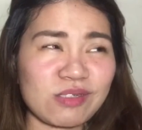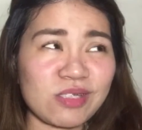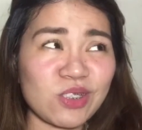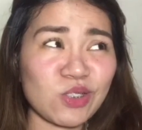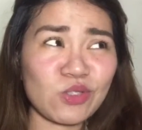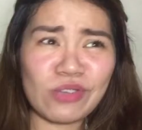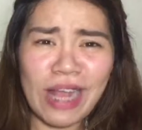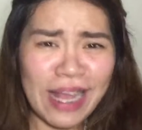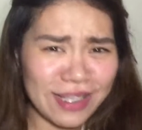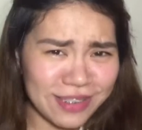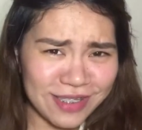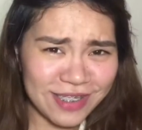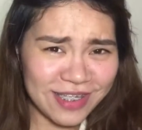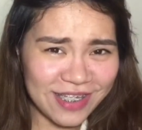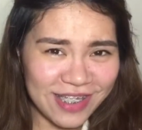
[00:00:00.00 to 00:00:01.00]

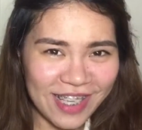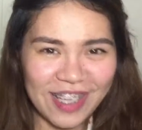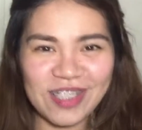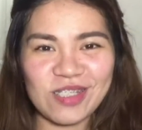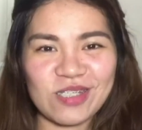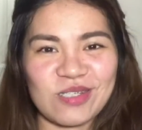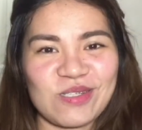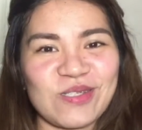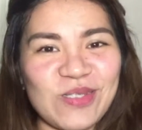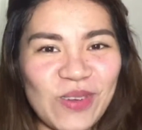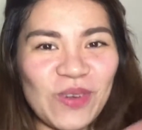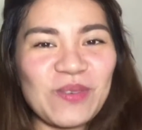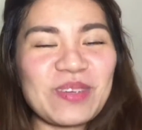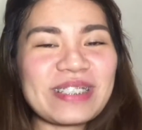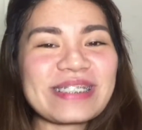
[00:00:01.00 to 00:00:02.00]
strands, I don't
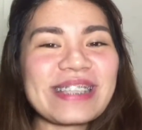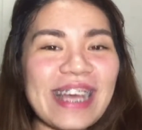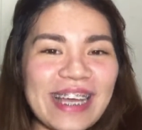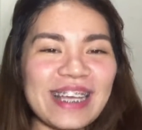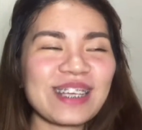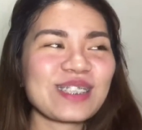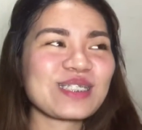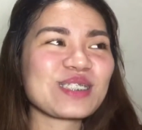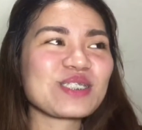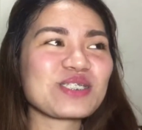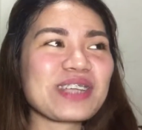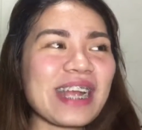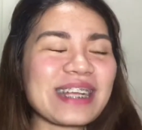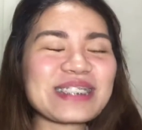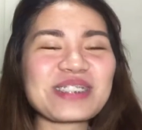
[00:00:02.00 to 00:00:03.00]
know, basta the
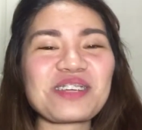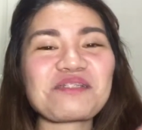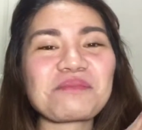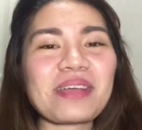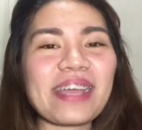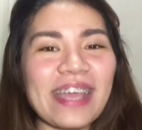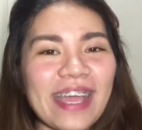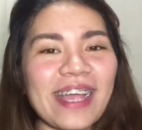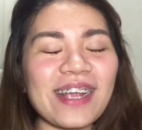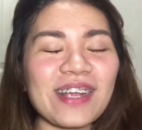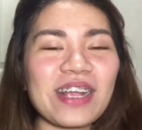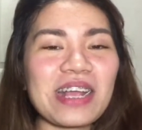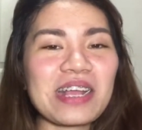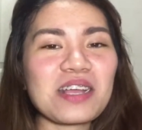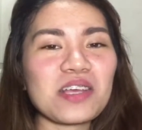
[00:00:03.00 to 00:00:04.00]
strands of my hair,